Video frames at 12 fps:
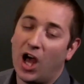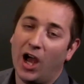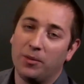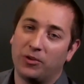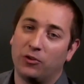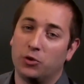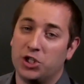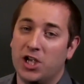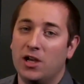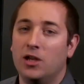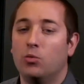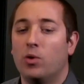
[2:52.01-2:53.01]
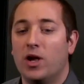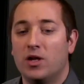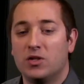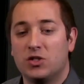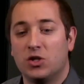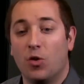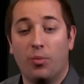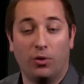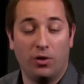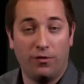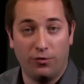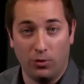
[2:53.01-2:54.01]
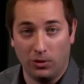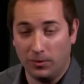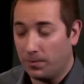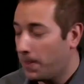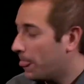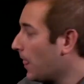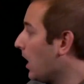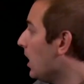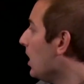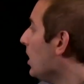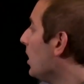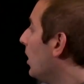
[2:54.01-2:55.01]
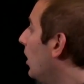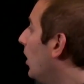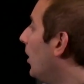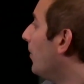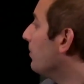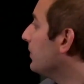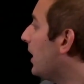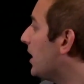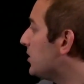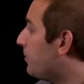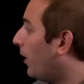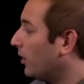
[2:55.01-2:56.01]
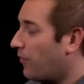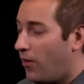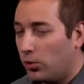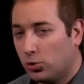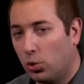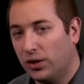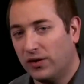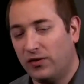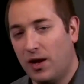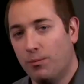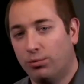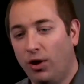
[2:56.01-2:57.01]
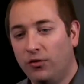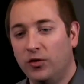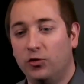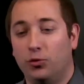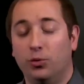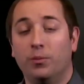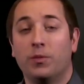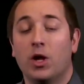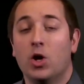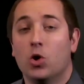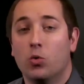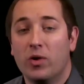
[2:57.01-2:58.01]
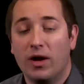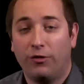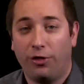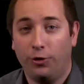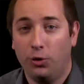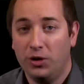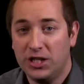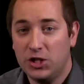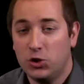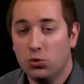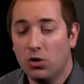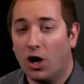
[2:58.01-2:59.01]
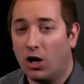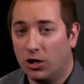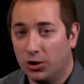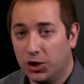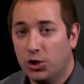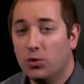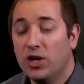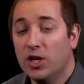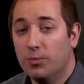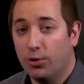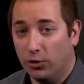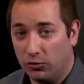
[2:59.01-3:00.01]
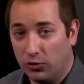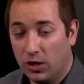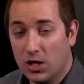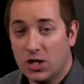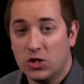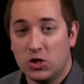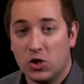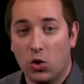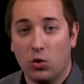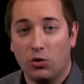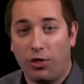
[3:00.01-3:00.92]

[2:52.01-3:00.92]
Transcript: types associated with a peripheral. As part of our Cortex-M processor, we have 32 RRQ inputs, so